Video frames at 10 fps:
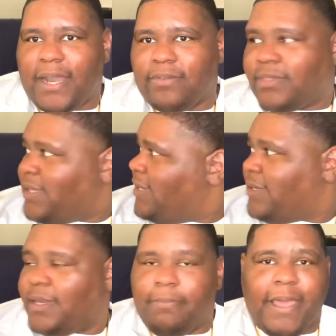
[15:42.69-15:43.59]
I don't think,
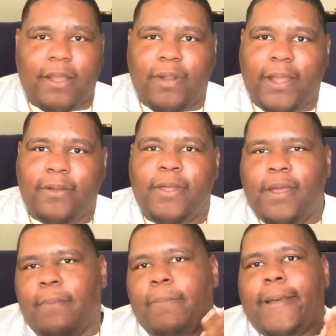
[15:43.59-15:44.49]
in the background,
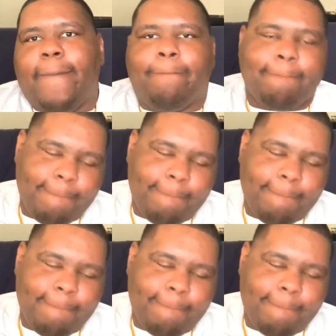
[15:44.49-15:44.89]
but